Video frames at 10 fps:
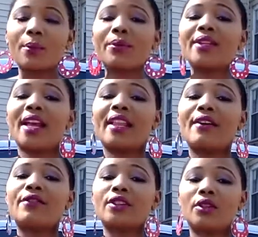put their
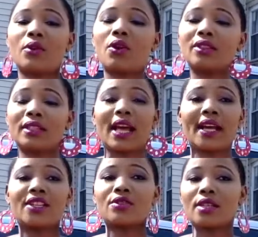life
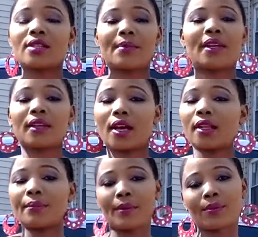online to just make
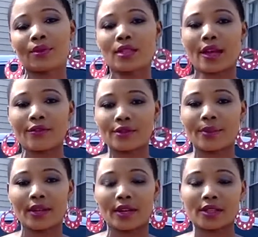other people's lives
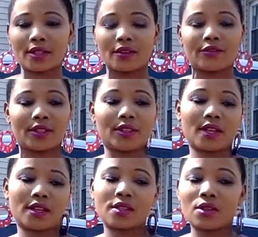better and stuff
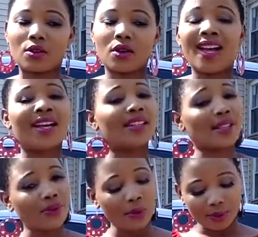like that. So
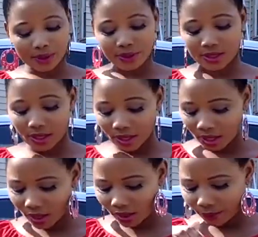that's why when I see